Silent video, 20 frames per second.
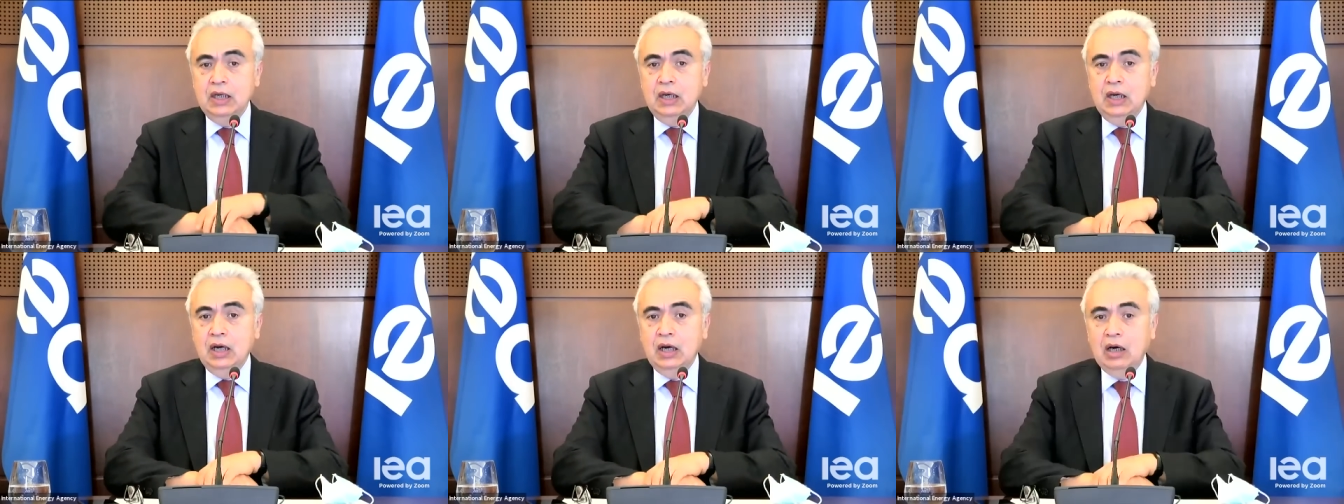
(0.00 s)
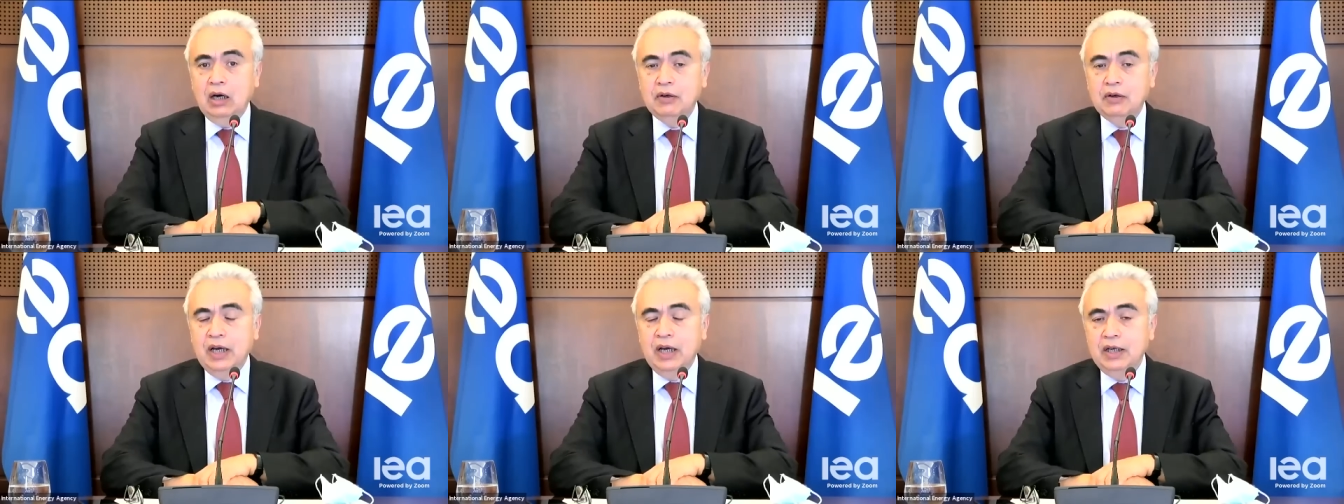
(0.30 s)

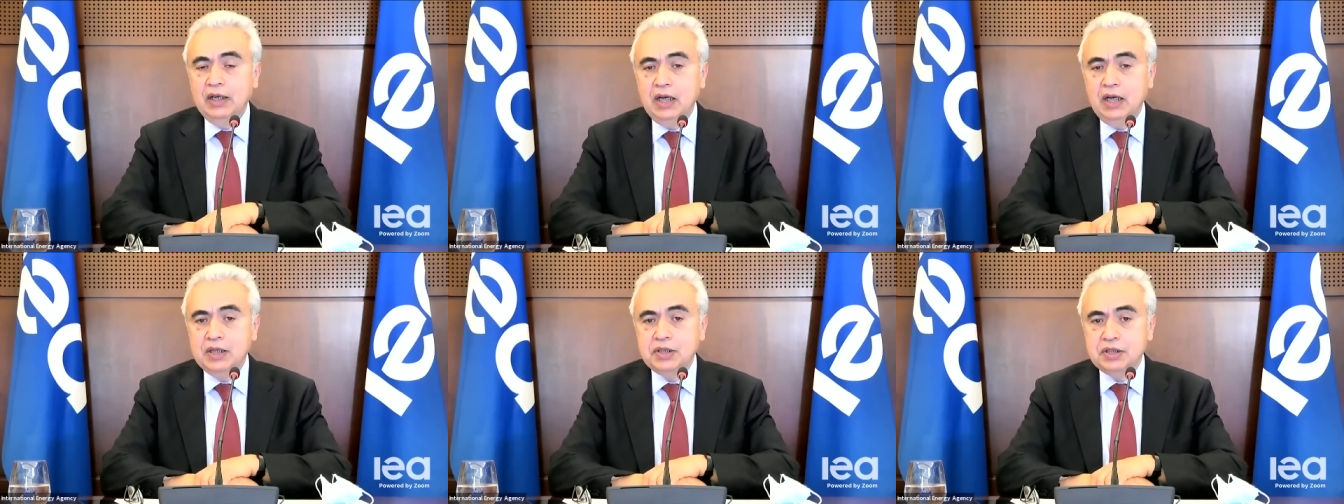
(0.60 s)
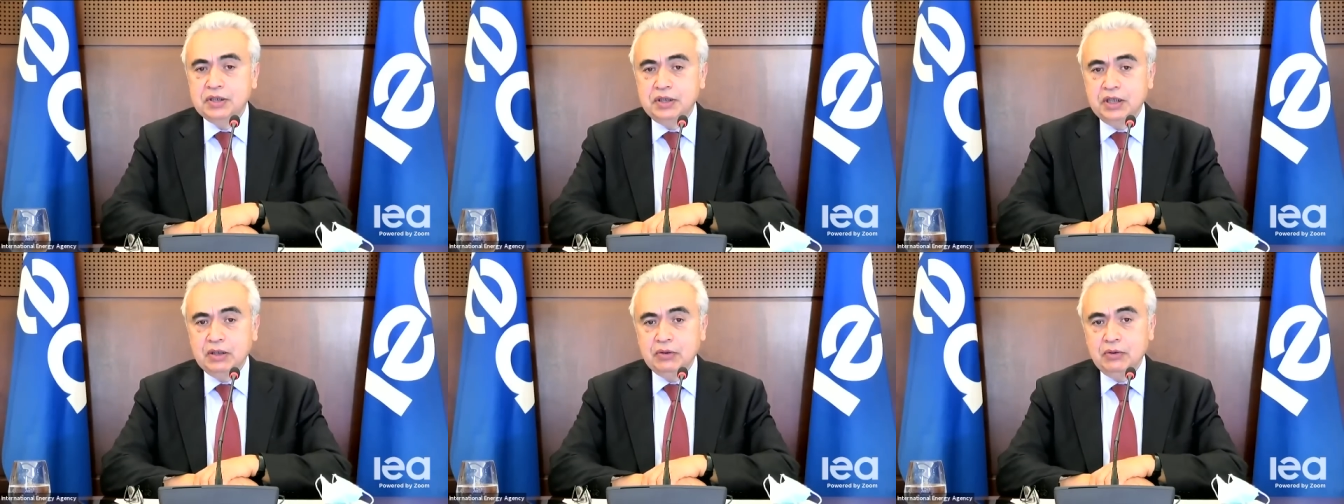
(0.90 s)
our energy
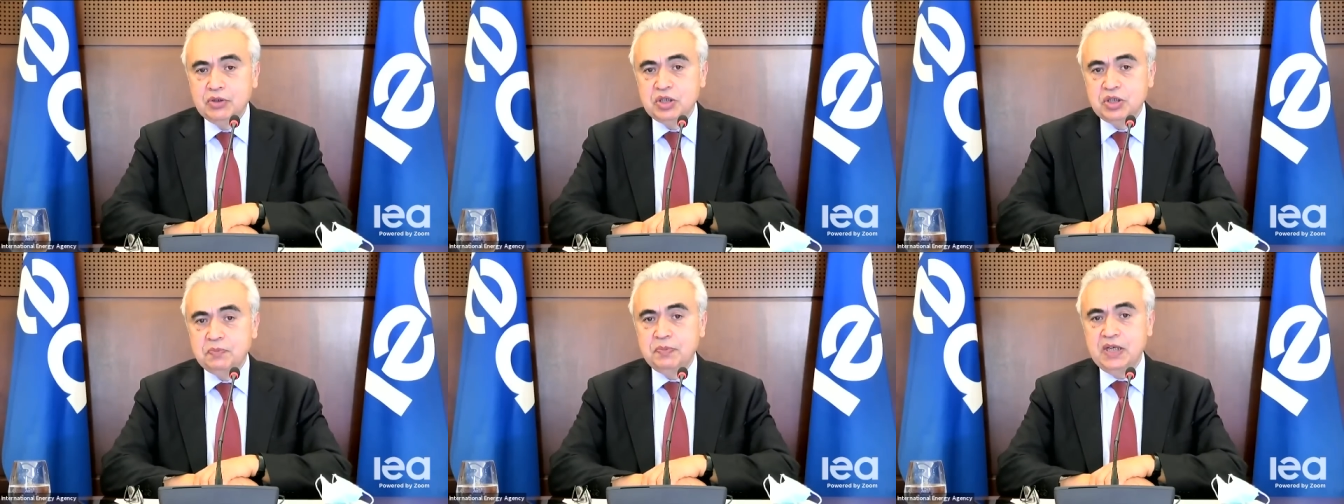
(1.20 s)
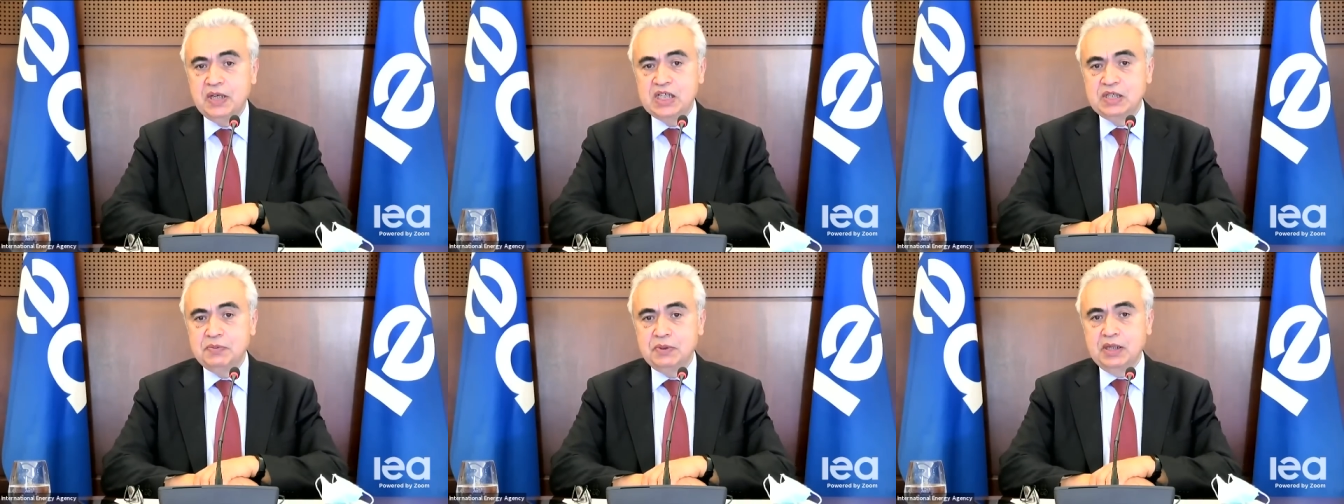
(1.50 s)
technology
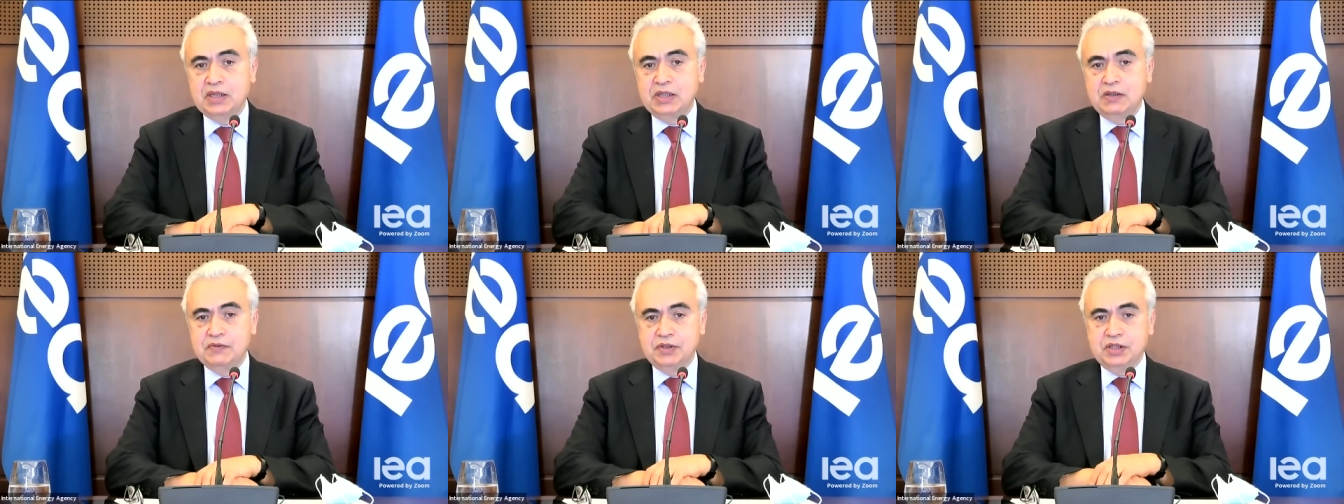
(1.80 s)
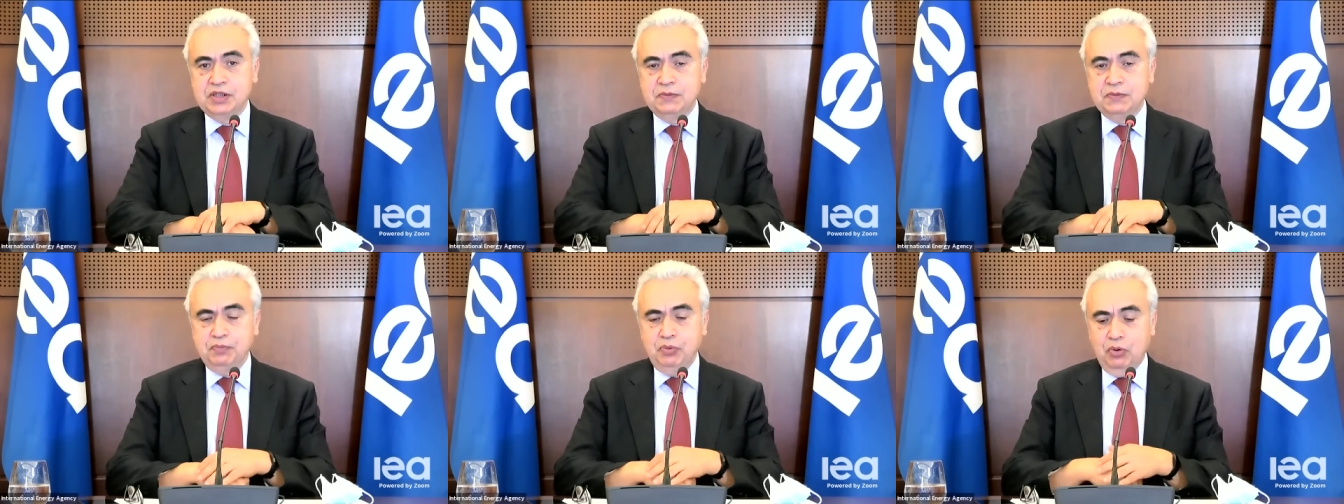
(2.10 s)
perspectives
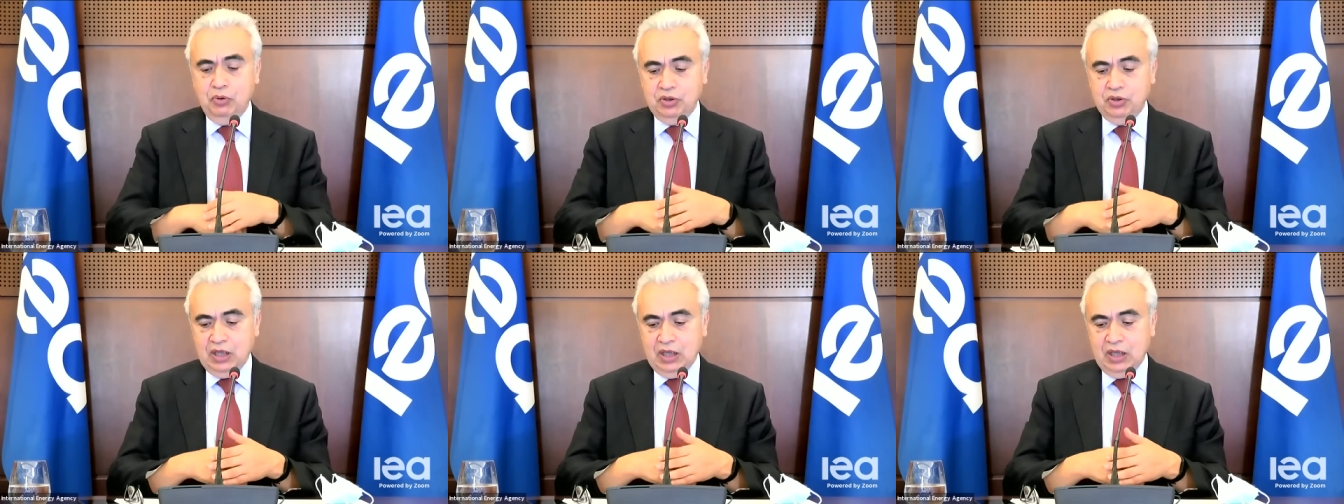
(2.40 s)
report